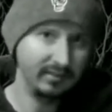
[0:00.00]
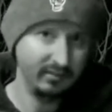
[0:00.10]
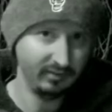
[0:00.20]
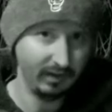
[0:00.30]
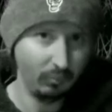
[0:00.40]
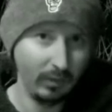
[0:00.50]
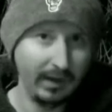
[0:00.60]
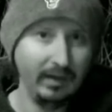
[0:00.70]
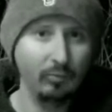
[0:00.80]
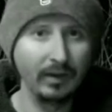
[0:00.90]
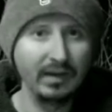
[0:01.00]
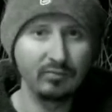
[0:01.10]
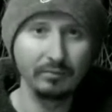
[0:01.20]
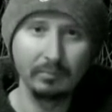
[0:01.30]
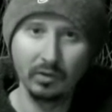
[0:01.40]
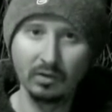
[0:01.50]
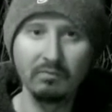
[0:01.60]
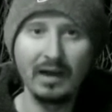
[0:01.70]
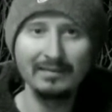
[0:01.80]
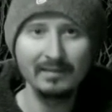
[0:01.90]
this when he reads from the book
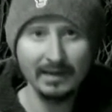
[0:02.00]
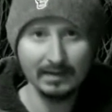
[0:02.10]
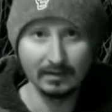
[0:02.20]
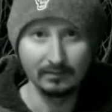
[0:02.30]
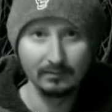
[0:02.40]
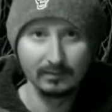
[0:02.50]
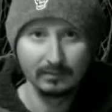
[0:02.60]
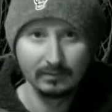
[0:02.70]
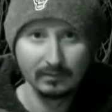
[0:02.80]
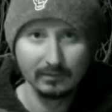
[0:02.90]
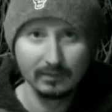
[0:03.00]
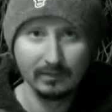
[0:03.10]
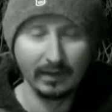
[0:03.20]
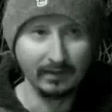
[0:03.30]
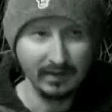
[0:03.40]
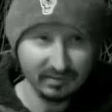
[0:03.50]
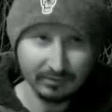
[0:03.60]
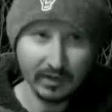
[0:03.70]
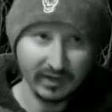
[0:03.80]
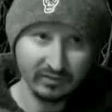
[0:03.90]
of Isaiah. And that's a
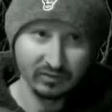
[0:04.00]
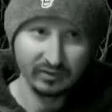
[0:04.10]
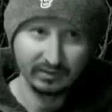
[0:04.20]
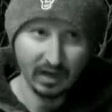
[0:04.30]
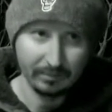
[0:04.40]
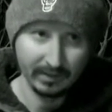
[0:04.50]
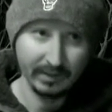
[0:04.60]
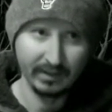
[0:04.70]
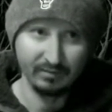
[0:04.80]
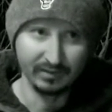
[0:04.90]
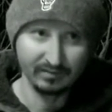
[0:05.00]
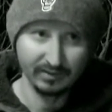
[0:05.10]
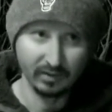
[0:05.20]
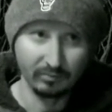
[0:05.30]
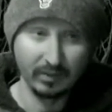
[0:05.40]
very interesting topic in and of itself